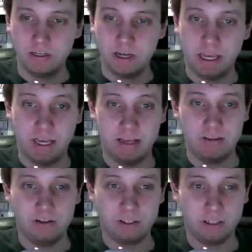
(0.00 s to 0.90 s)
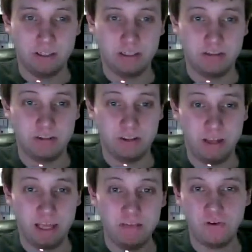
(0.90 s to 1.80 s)
And there's a
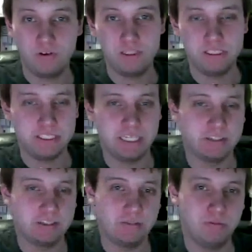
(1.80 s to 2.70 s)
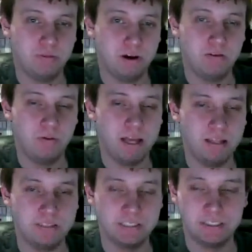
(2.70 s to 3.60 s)
handful of reasons actually why
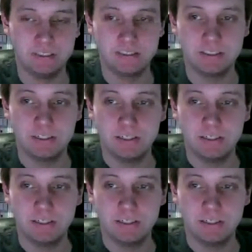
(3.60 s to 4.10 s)
this is.